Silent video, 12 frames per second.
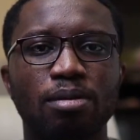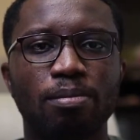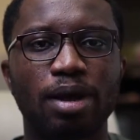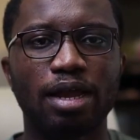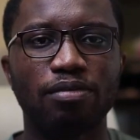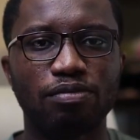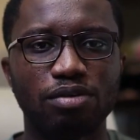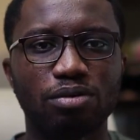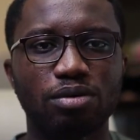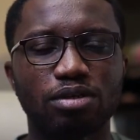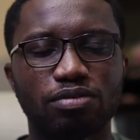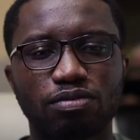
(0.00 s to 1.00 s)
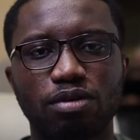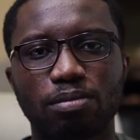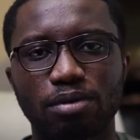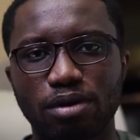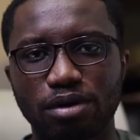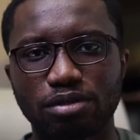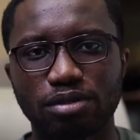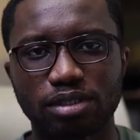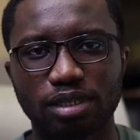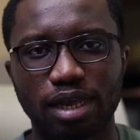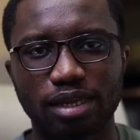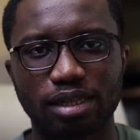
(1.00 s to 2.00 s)
by viewers from countries
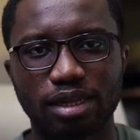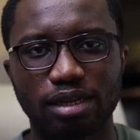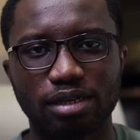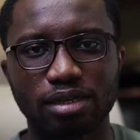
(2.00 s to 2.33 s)
like that.